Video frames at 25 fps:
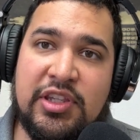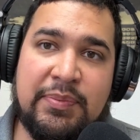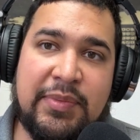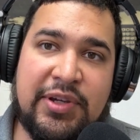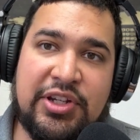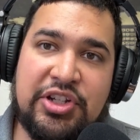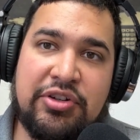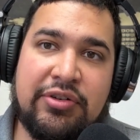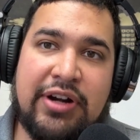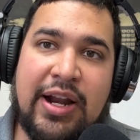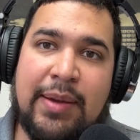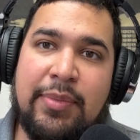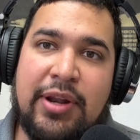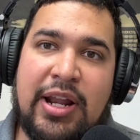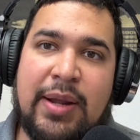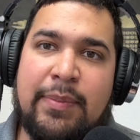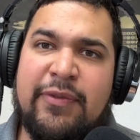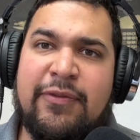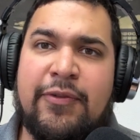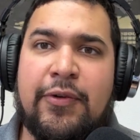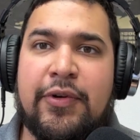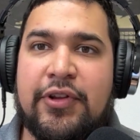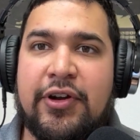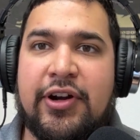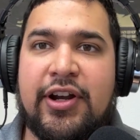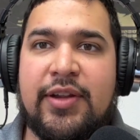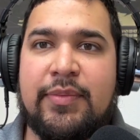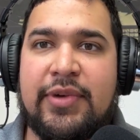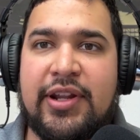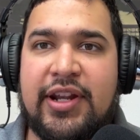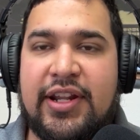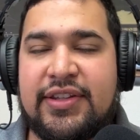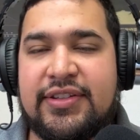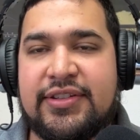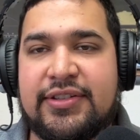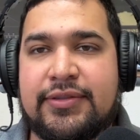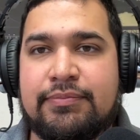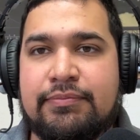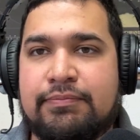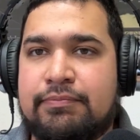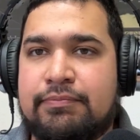make sure to wrap it up before 30 minutes.